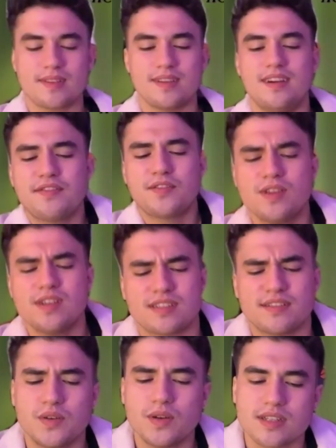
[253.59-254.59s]
Of course.
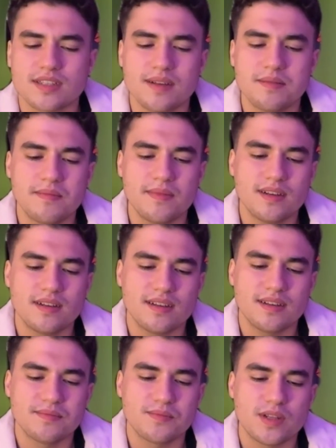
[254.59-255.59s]

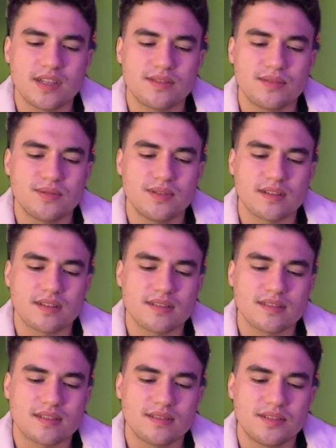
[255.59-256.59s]
I'm willing to
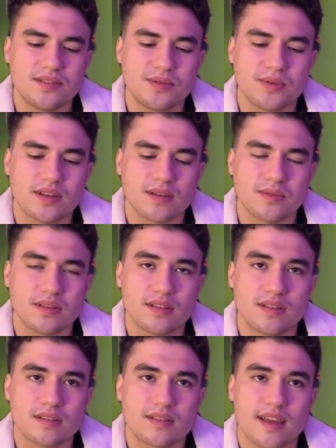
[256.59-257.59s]
continue working with
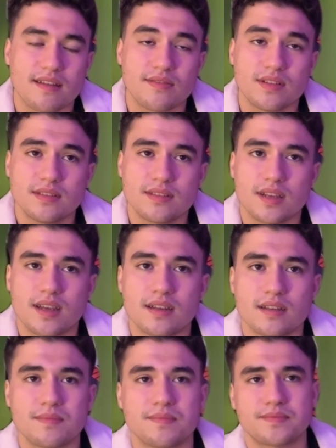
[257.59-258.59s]
Heaven.
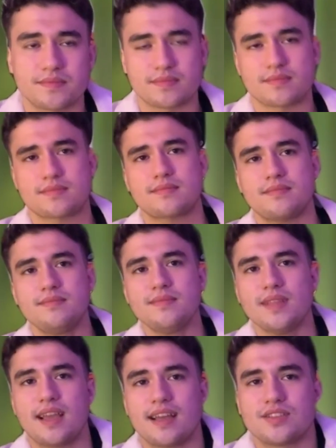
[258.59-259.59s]

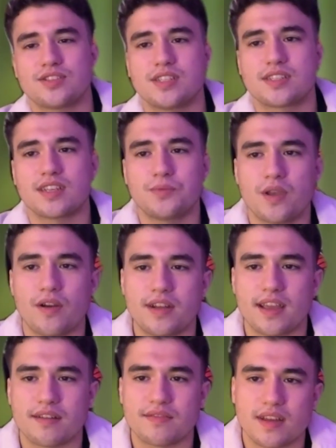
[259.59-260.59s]
As she said, we
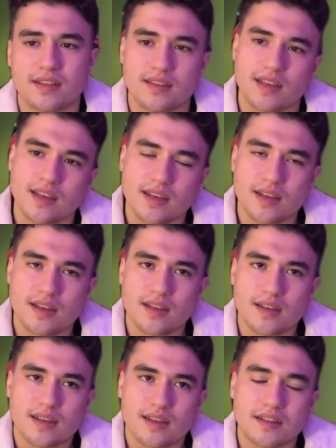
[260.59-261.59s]
already have that
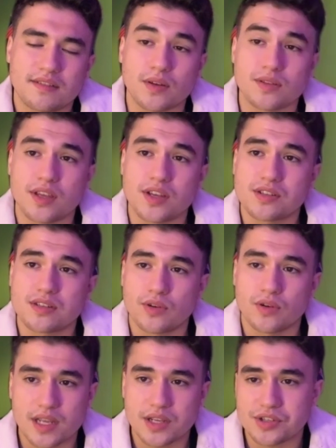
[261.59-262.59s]
foundation of a
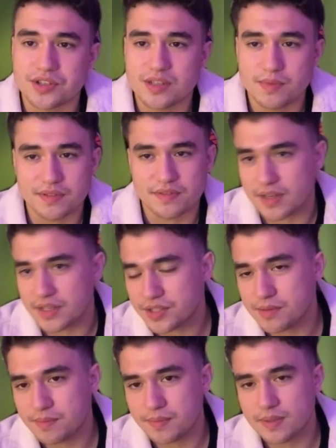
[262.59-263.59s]
relationship, a
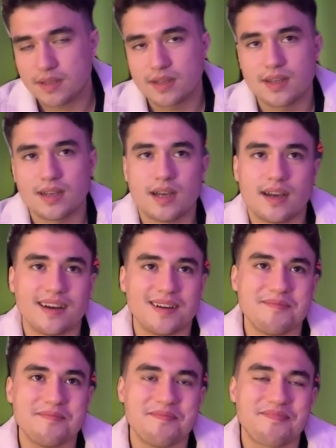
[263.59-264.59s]
friendship.
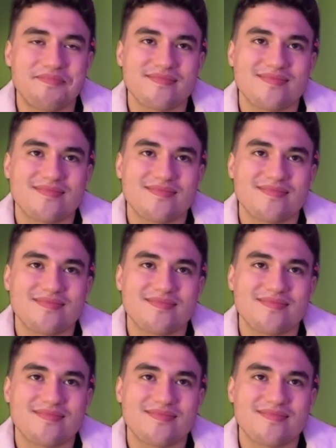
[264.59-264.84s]
And